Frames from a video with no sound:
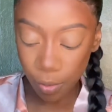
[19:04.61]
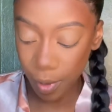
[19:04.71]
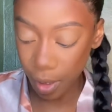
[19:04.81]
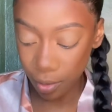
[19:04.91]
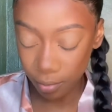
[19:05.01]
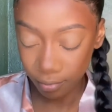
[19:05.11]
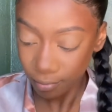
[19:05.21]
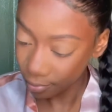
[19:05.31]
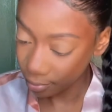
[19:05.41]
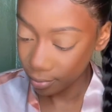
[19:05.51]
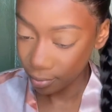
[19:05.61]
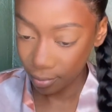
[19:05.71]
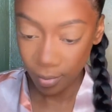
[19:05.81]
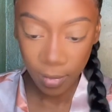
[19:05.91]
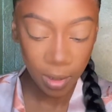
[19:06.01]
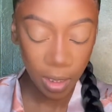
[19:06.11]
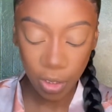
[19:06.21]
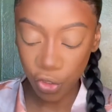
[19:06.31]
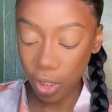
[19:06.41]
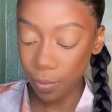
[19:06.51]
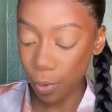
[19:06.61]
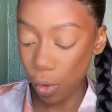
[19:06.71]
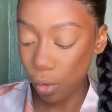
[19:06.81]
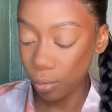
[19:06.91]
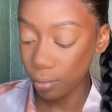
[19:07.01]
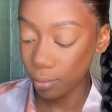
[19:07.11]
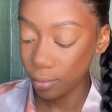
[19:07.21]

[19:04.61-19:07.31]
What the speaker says: but can she keep a home?